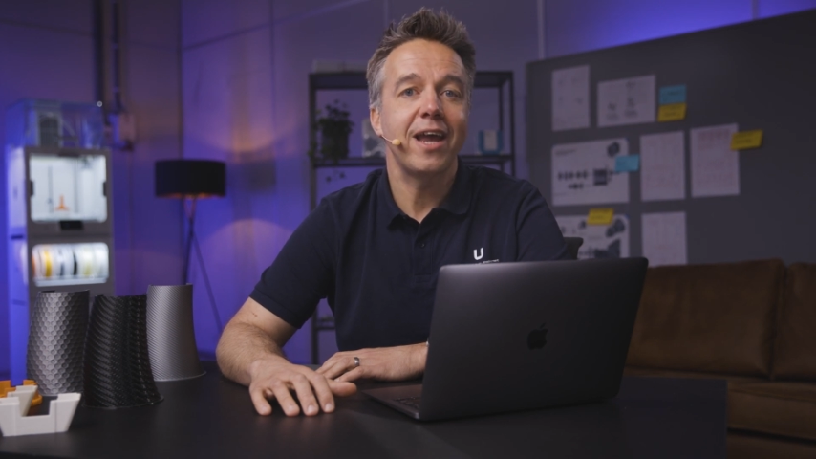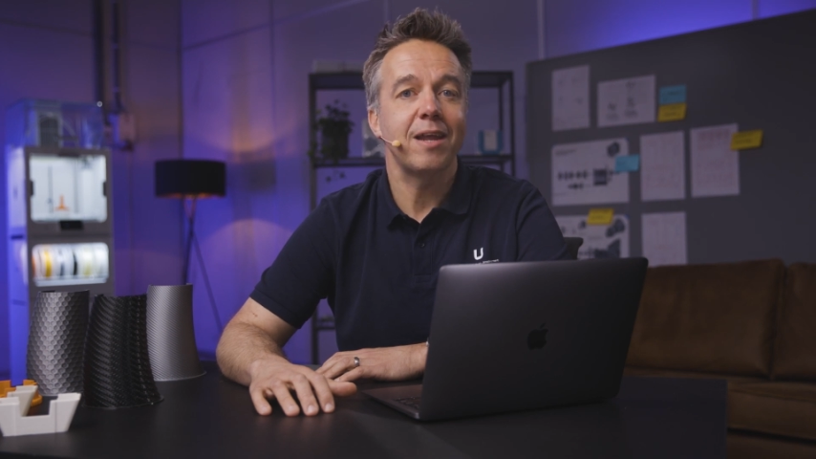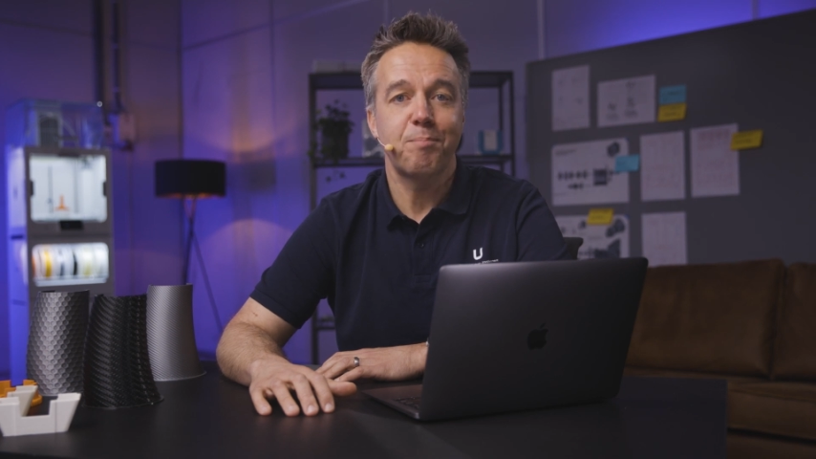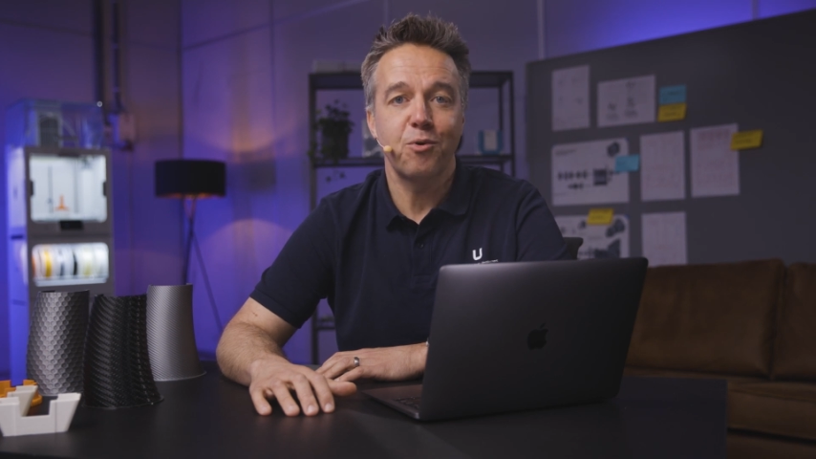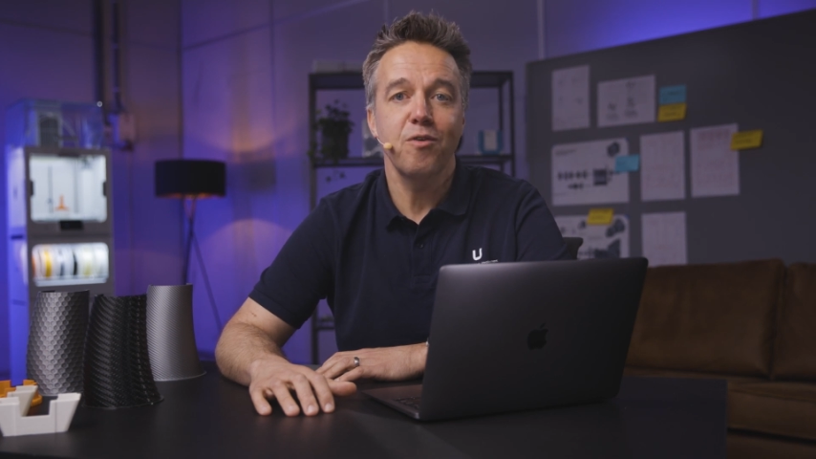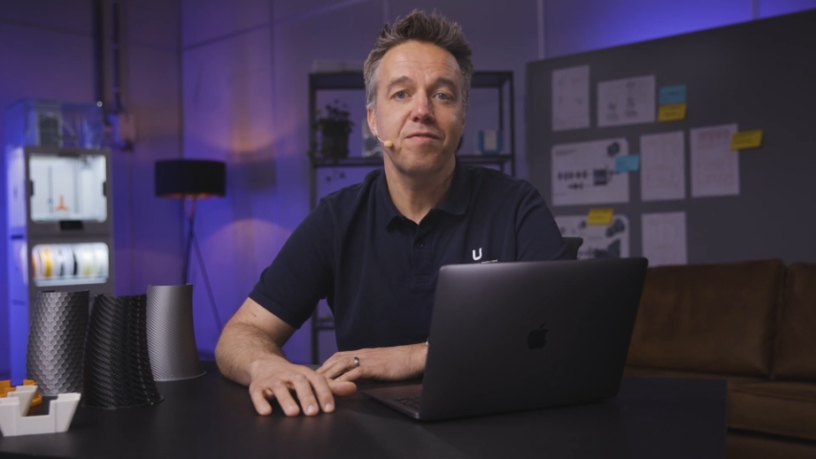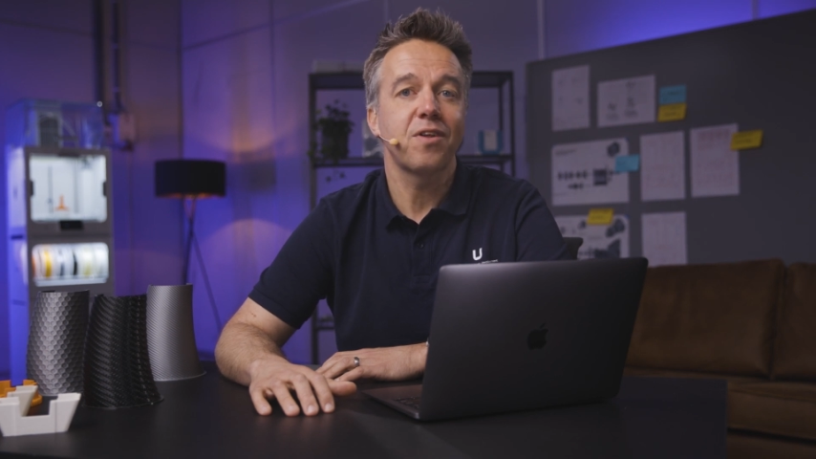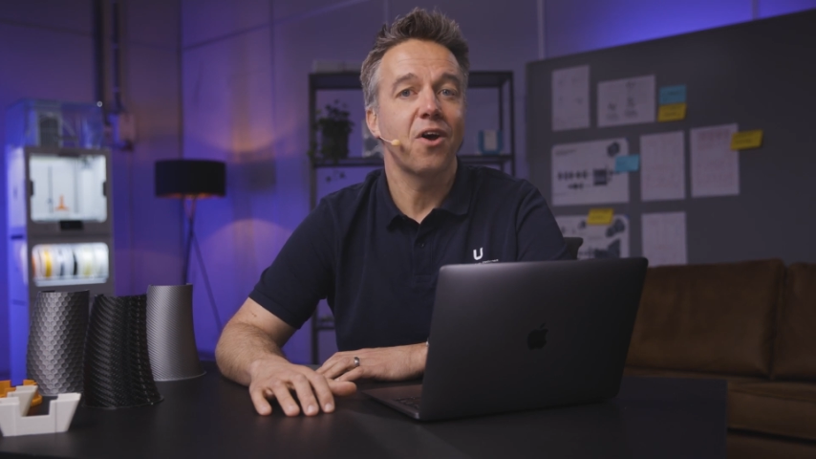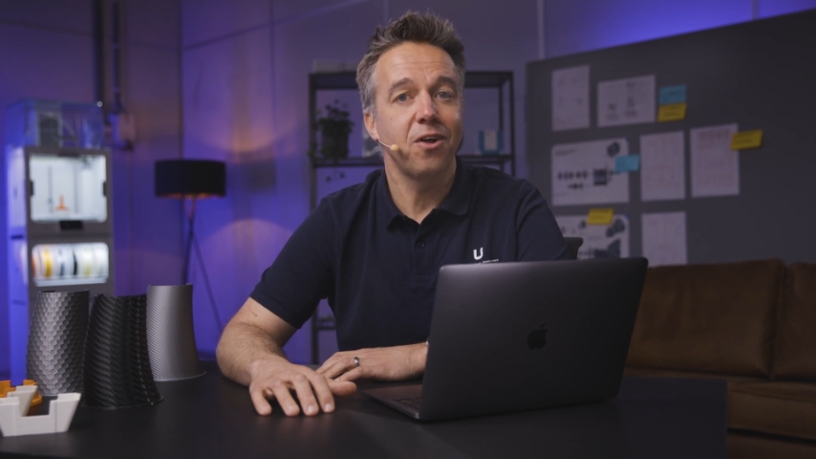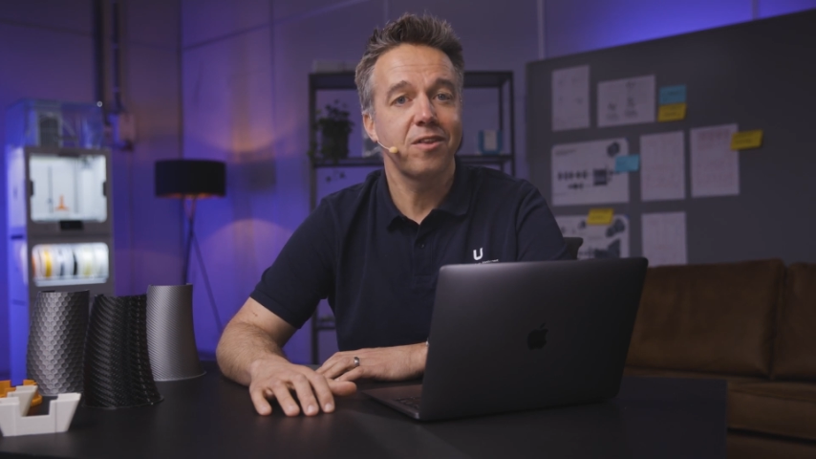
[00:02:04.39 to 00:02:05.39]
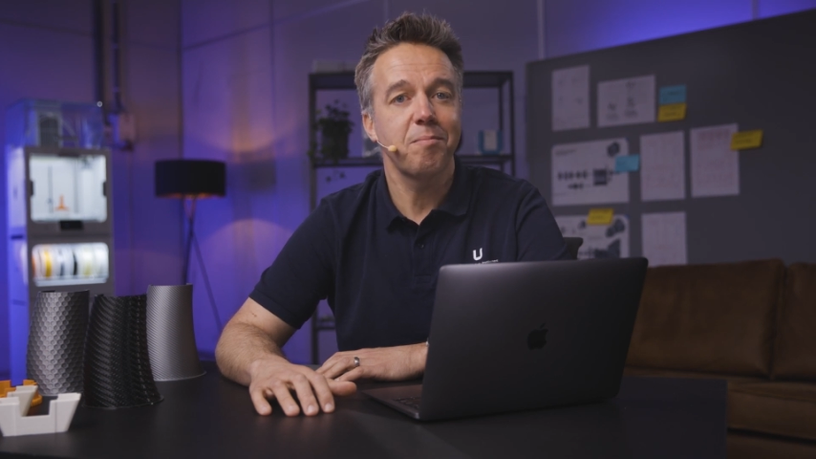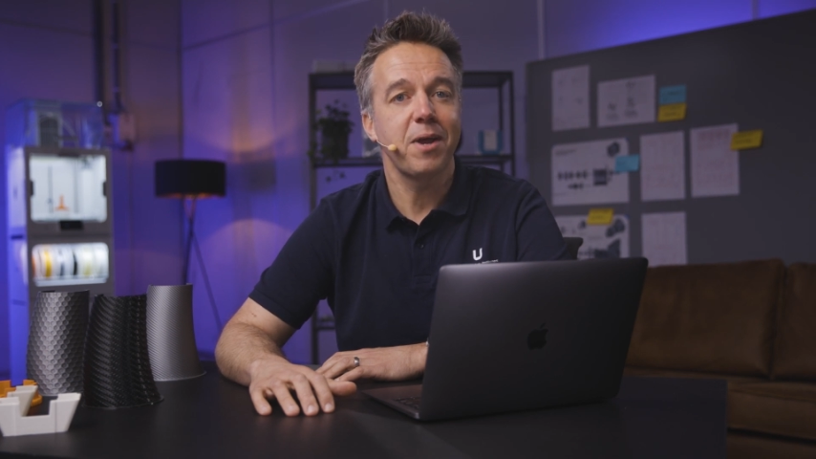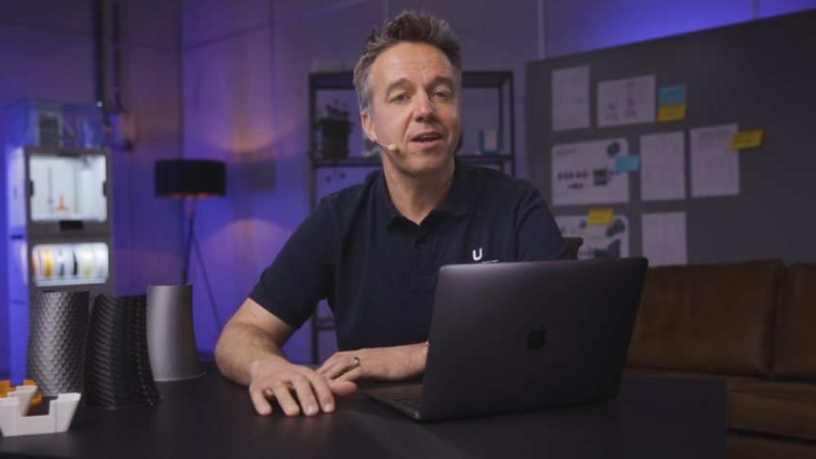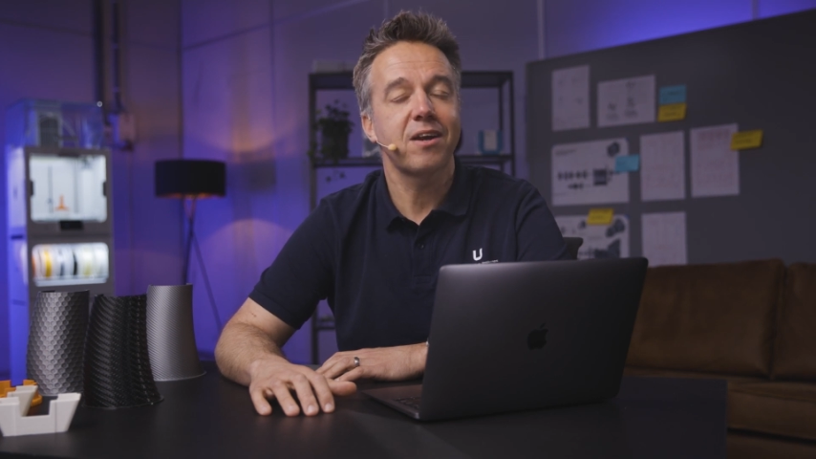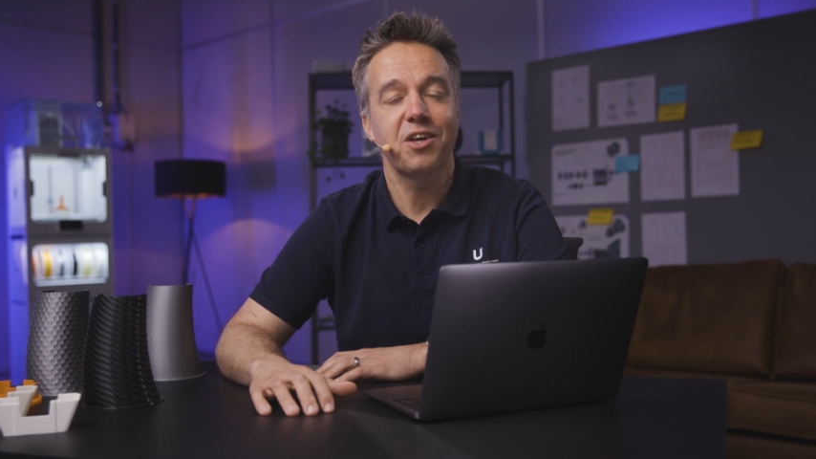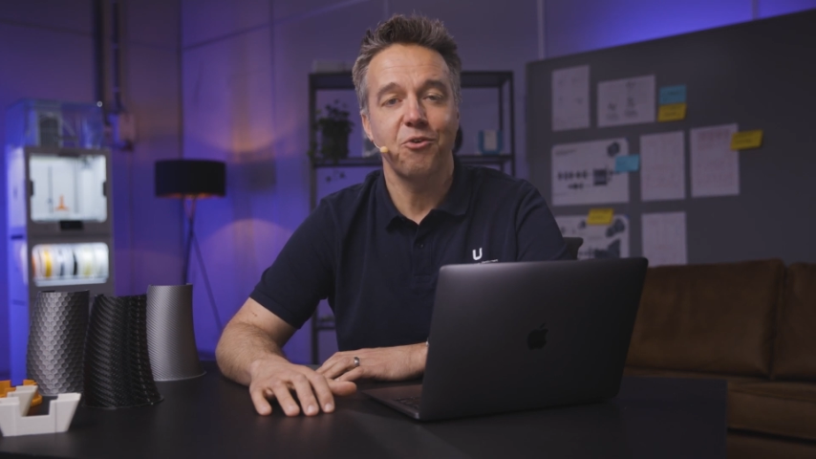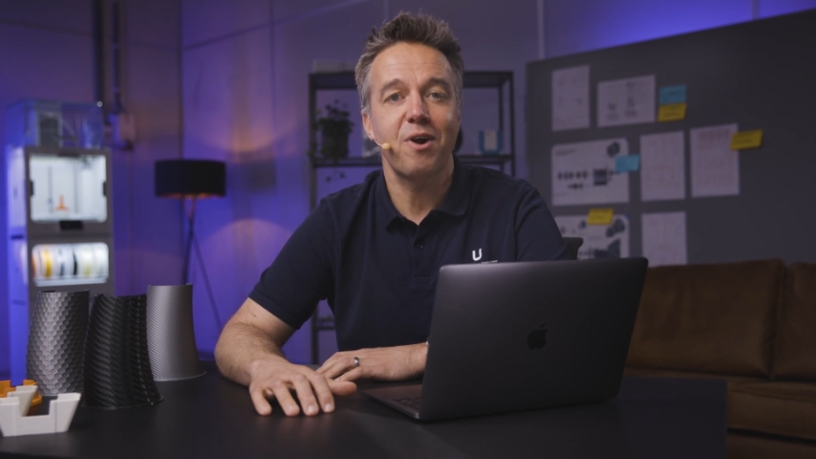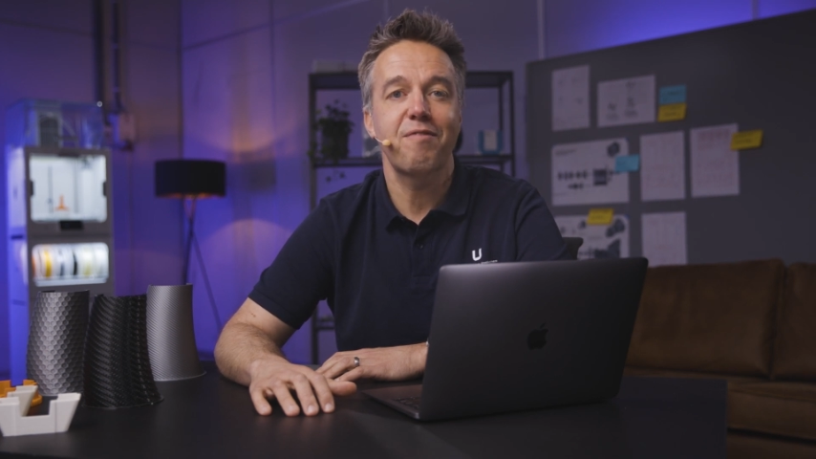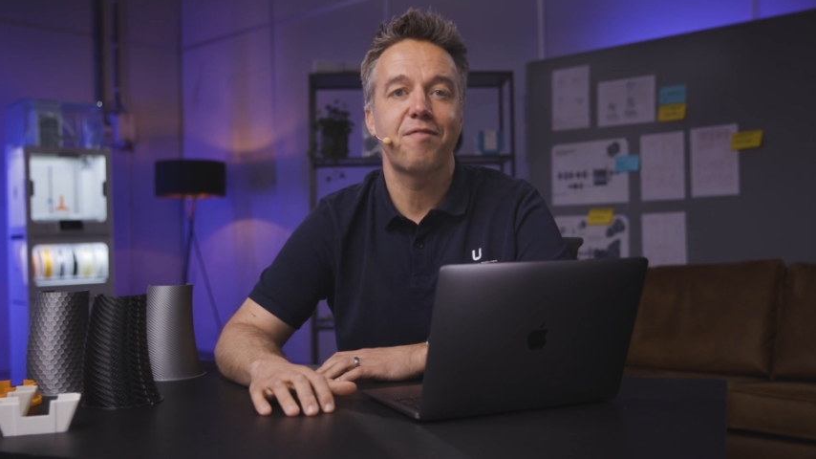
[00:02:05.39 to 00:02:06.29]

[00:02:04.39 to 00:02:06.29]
and improved Ultimaker Cura